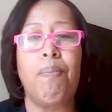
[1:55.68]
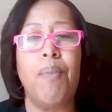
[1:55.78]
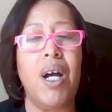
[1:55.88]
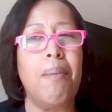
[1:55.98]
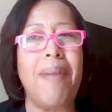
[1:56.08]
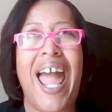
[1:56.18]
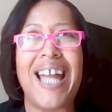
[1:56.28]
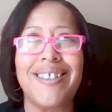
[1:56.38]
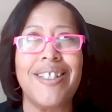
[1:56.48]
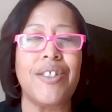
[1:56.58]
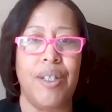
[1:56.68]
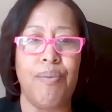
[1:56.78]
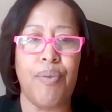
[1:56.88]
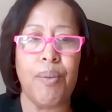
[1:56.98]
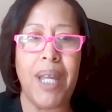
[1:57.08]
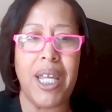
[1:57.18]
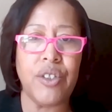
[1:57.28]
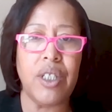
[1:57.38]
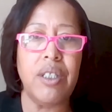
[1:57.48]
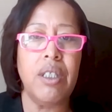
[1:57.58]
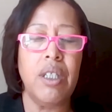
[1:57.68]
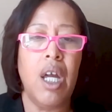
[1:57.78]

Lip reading: access to information,